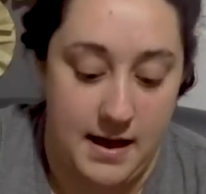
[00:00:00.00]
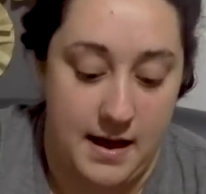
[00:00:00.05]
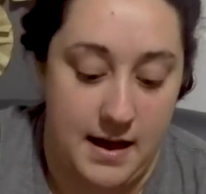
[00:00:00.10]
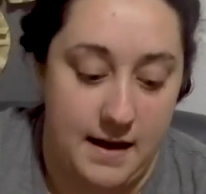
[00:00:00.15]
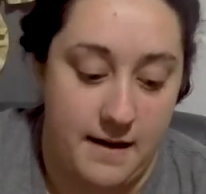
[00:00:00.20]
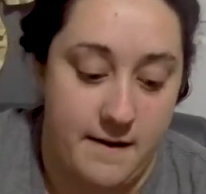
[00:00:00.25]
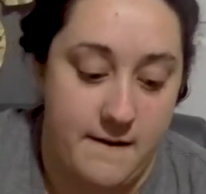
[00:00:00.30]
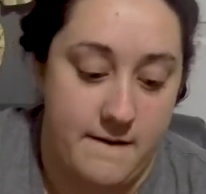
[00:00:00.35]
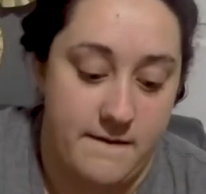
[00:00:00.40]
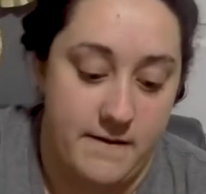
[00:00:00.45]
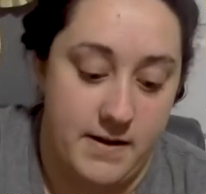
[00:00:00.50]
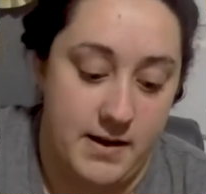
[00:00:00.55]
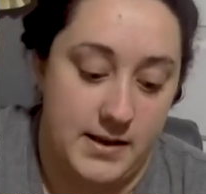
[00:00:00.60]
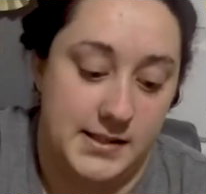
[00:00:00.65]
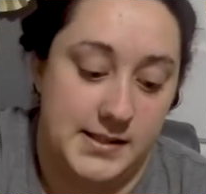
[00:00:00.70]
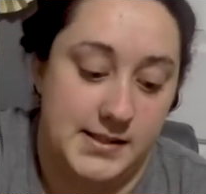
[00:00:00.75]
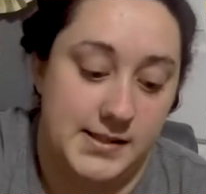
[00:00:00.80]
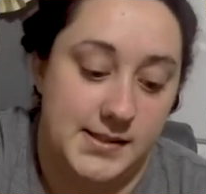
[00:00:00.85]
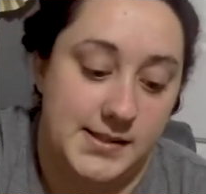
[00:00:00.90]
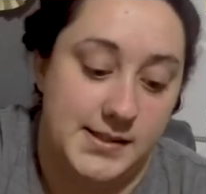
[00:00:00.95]
have a
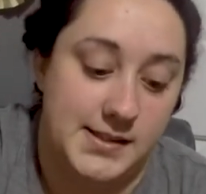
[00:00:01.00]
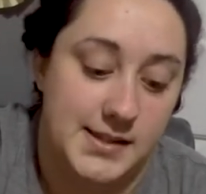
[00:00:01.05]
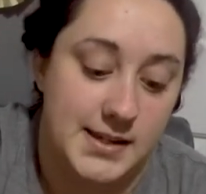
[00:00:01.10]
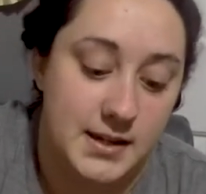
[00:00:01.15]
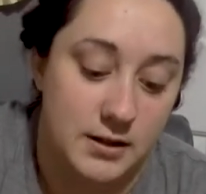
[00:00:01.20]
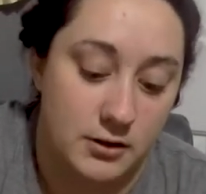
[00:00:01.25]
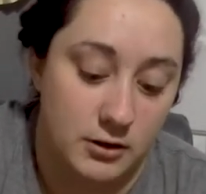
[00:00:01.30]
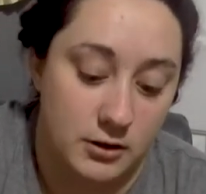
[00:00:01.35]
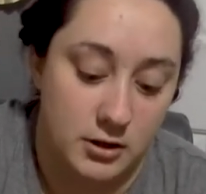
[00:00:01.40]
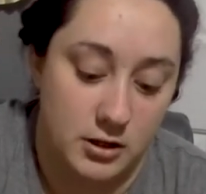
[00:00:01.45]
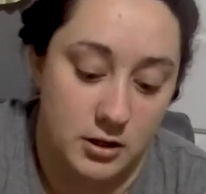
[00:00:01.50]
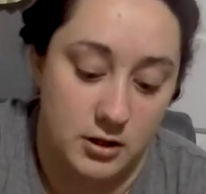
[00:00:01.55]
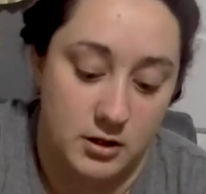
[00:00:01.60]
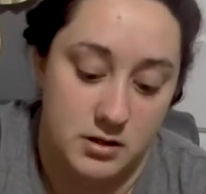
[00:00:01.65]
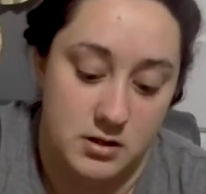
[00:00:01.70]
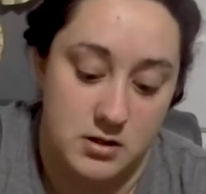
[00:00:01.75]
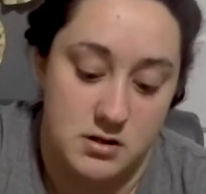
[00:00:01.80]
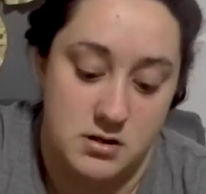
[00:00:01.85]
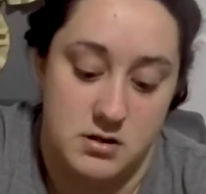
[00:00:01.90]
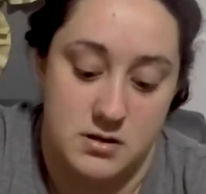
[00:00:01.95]
seal
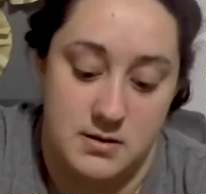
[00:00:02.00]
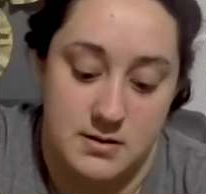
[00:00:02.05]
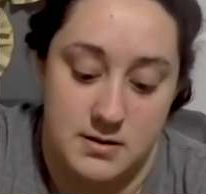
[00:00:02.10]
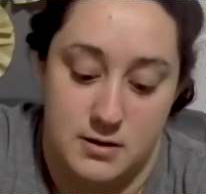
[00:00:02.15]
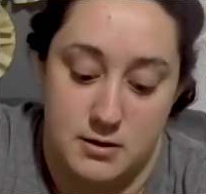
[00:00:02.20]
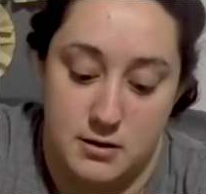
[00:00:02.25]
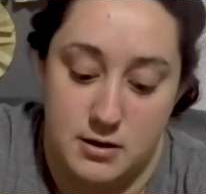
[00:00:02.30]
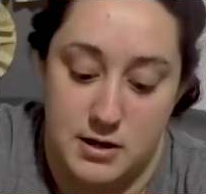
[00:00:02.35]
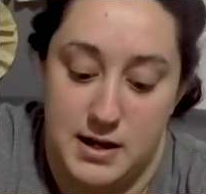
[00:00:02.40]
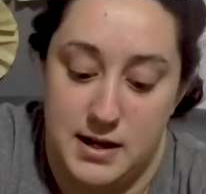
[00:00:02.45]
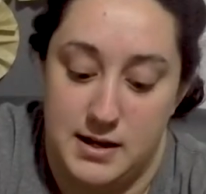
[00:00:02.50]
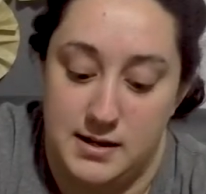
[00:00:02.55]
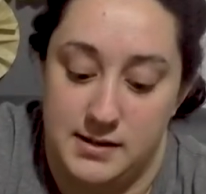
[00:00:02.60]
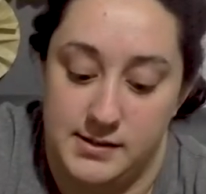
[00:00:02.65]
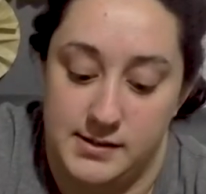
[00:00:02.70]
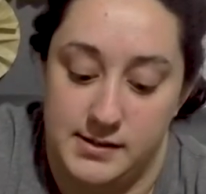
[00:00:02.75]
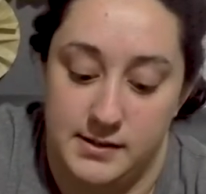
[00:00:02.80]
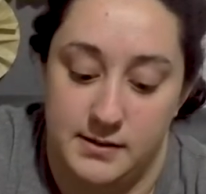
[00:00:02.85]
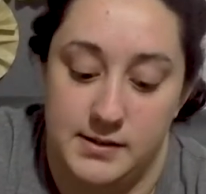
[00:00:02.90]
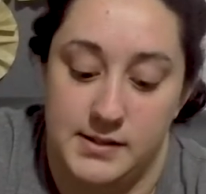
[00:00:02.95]
on it.
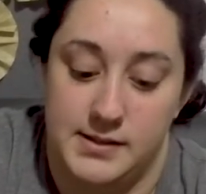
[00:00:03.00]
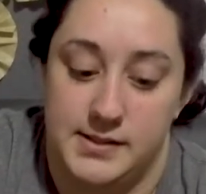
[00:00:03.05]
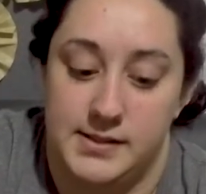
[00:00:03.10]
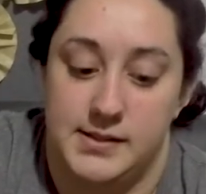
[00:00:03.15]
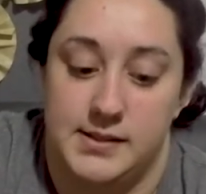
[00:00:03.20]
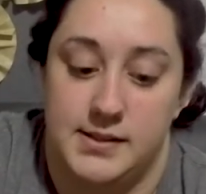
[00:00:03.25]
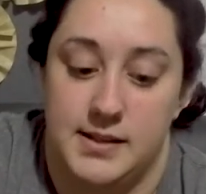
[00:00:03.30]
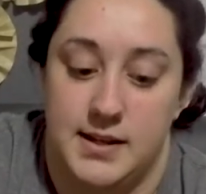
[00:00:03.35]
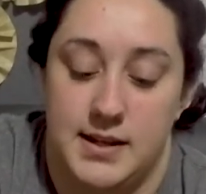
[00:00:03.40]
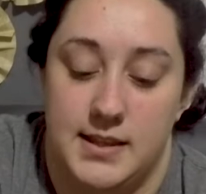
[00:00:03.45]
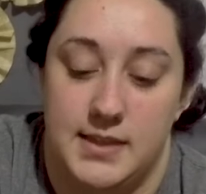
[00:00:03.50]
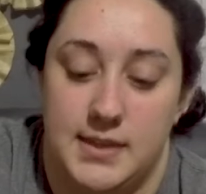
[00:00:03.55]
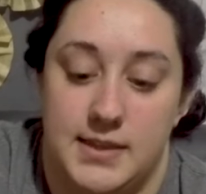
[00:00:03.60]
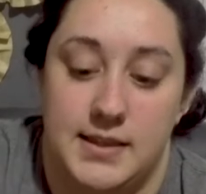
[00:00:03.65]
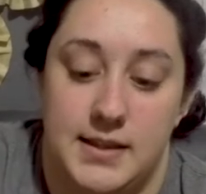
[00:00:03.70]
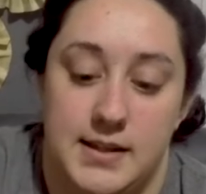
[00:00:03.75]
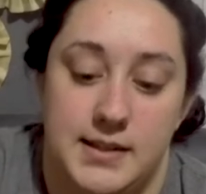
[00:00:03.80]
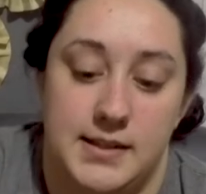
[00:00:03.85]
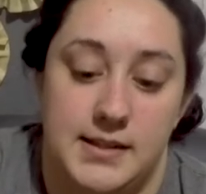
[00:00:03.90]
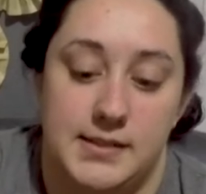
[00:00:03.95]
So it's like
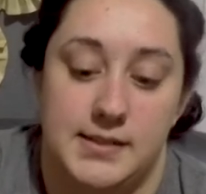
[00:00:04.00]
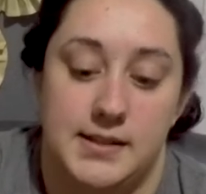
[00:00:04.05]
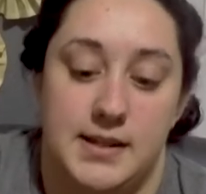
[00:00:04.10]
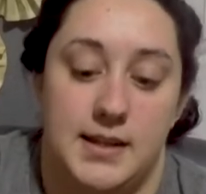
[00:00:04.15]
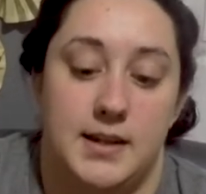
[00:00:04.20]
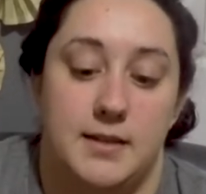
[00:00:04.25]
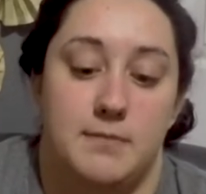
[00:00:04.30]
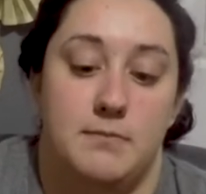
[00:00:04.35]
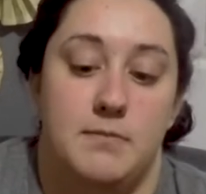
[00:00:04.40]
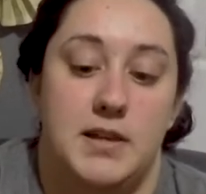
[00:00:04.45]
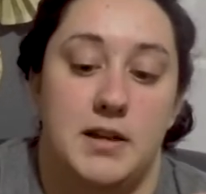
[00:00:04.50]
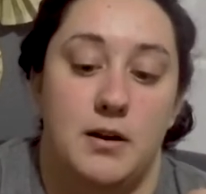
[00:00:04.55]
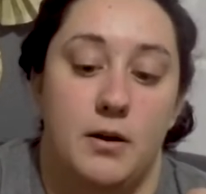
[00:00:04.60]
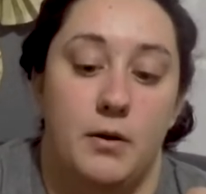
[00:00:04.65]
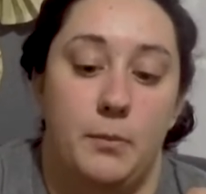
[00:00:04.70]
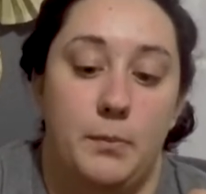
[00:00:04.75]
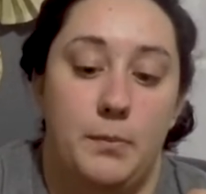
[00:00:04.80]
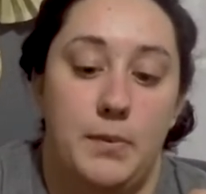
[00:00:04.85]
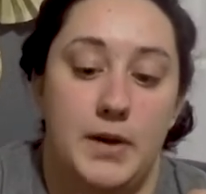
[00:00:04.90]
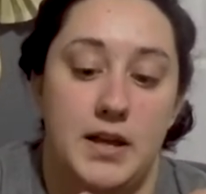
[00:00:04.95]
this. It can be
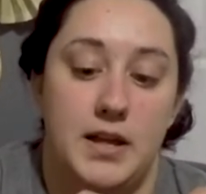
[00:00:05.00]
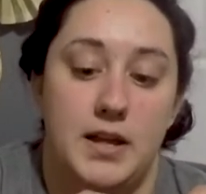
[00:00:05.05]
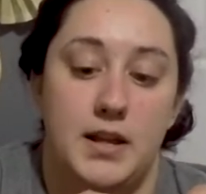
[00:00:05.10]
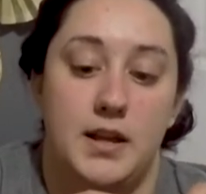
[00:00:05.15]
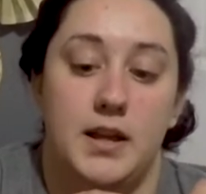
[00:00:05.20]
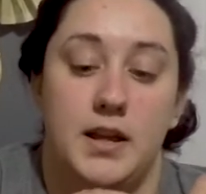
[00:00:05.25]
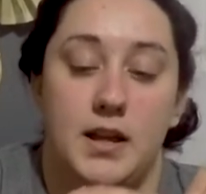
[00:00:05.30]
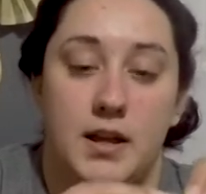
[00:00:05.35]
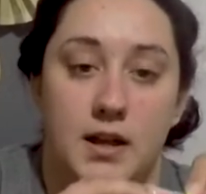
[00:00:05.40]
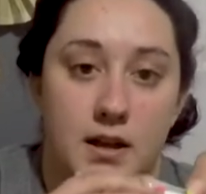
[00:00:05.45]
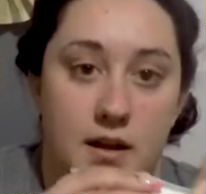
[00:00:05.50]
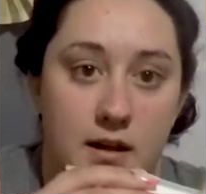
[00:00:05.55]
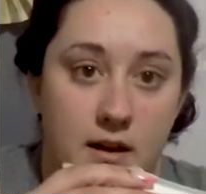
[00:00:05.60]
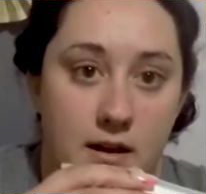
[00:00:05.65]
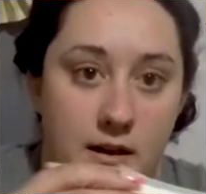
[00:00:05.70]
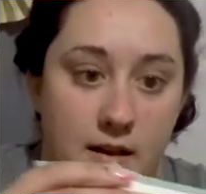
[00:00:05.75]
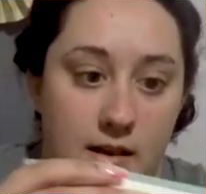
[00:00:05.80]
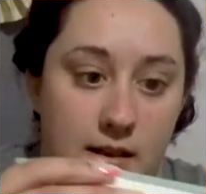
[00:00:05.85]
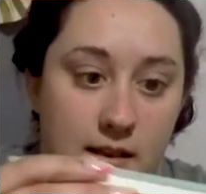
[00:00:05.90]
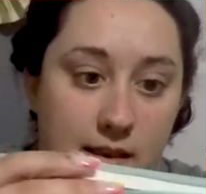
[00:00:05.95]
open
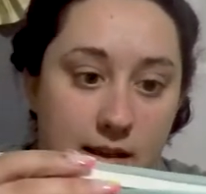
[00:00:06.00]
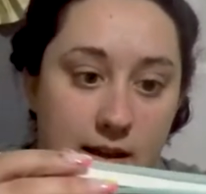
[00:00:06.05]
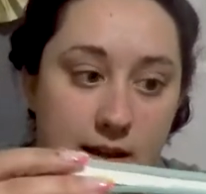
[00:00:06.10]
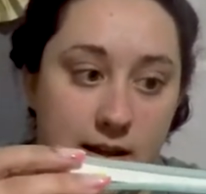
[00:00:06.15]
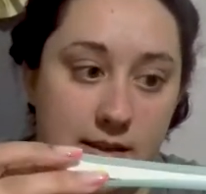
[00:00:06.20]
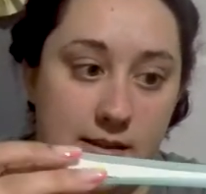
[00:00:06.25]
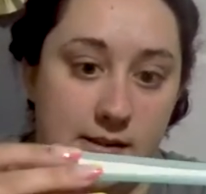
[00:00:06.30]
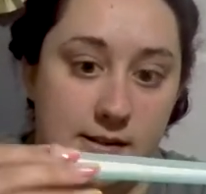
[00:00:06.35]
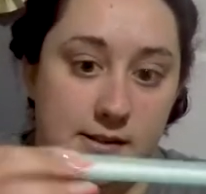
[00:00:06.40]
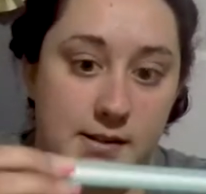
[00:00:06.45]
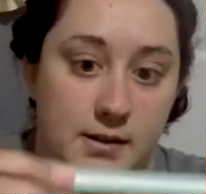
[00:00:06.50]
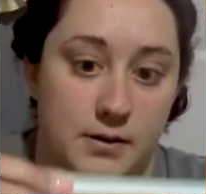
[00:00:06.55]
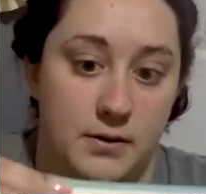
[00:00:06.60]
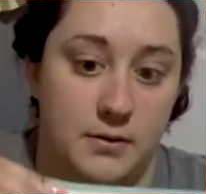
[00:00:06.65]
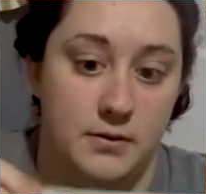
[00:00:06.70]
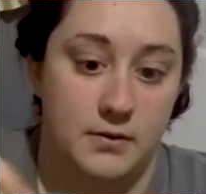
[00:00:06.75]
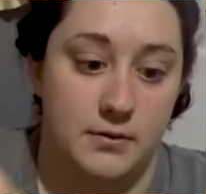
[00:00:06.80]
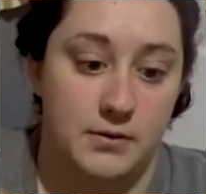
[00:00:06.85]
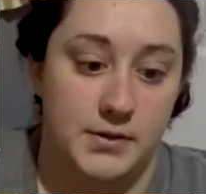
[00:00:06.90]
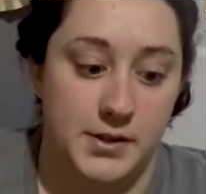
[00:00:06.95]
like
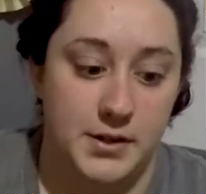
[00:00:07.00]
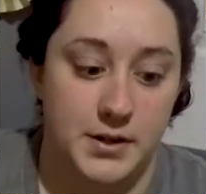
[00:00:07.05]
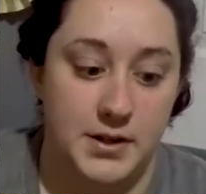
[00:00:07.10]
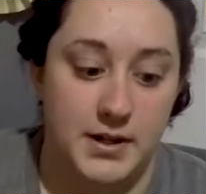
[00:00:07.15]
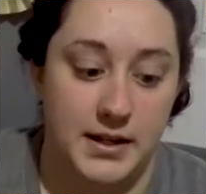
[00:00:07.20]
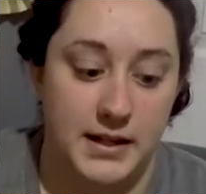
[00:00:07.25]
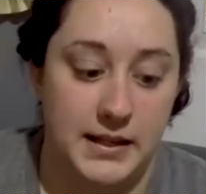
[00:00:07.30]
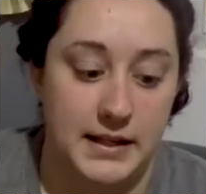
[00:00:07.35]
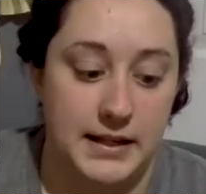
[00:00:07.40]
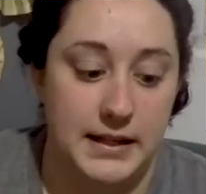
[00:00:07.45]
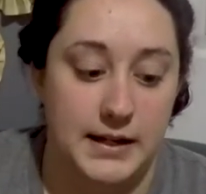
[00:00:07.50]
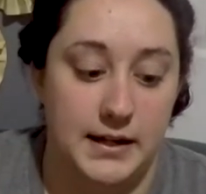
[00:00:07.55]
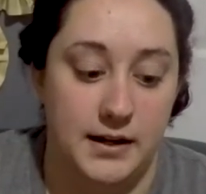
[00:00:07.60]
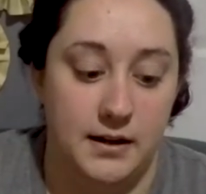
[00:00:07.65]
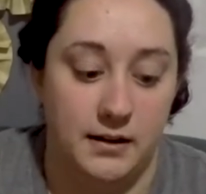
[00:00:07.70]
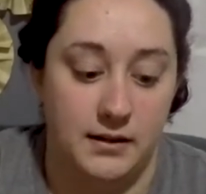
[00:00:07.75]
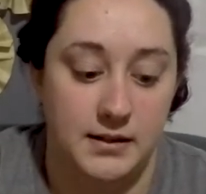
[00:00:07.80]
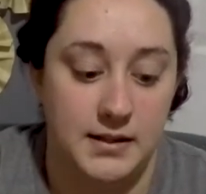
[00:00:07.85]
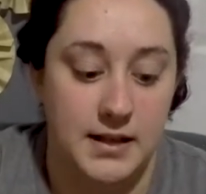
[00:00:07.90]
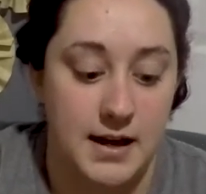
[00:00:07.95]
so, so you can clean it
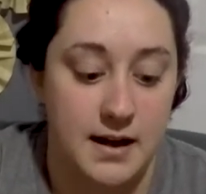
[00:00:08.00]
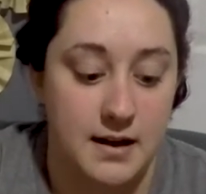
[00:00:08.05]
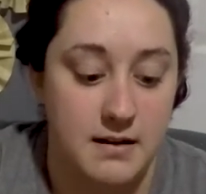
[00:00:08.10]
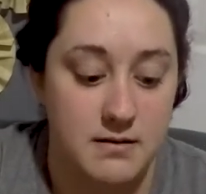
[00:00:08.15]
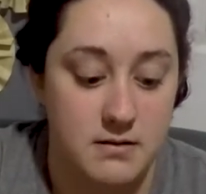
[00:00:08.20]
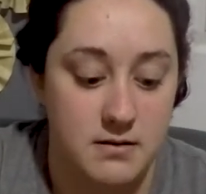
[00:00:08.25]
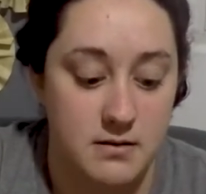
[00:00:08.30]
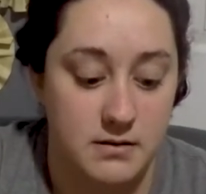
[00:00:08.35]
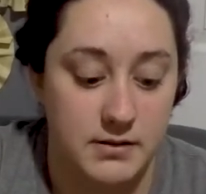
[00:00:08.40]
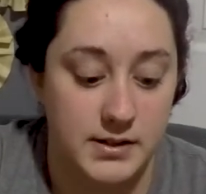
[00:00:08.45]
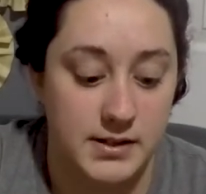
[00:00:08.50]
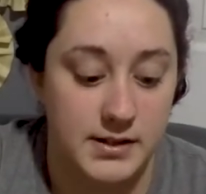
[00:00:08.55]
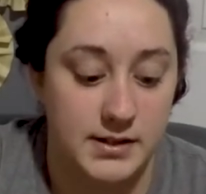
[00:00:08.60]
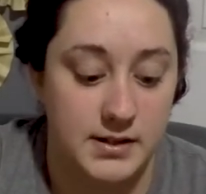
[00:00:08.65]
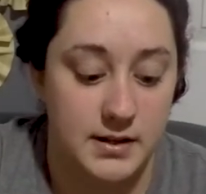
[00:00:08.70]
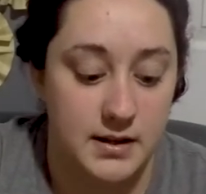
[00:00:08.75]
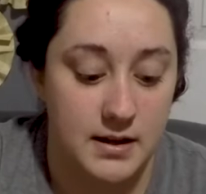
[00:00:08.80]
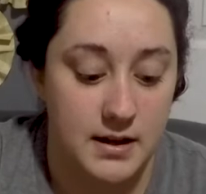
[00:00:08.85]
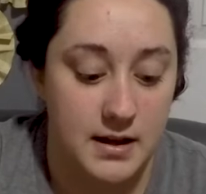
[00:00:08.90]
all out.